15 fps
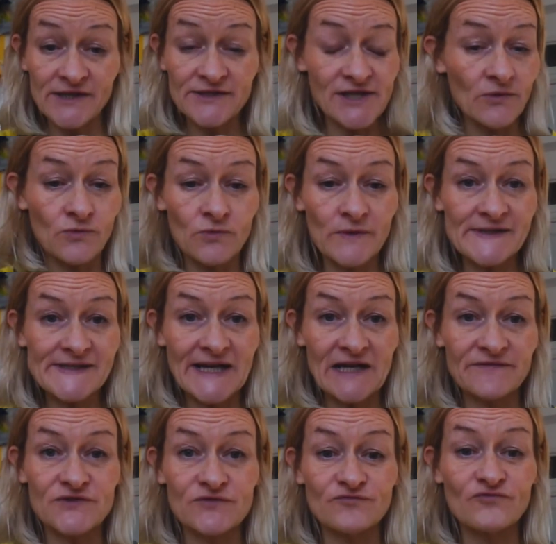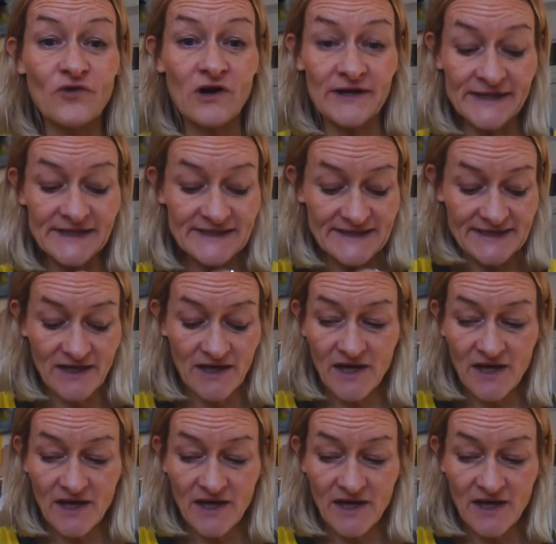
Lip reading: You don't always have to write.